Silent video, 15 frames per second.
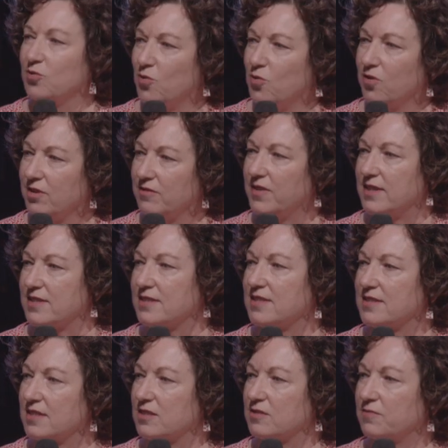all of us
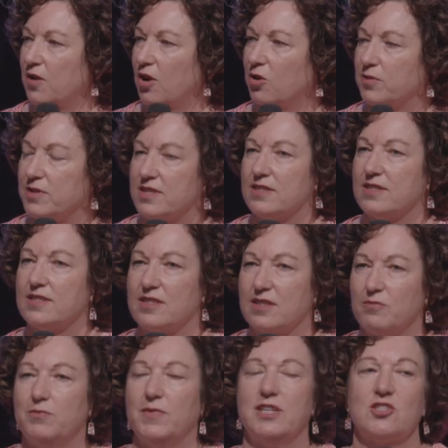as his followers to
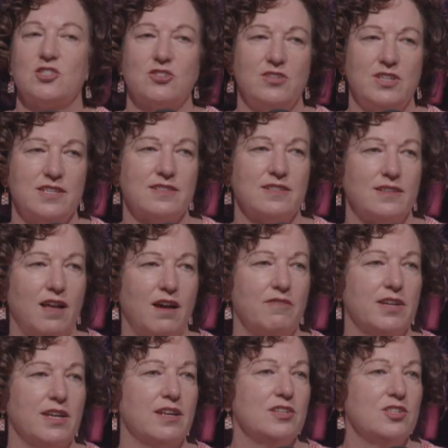submit to his loving,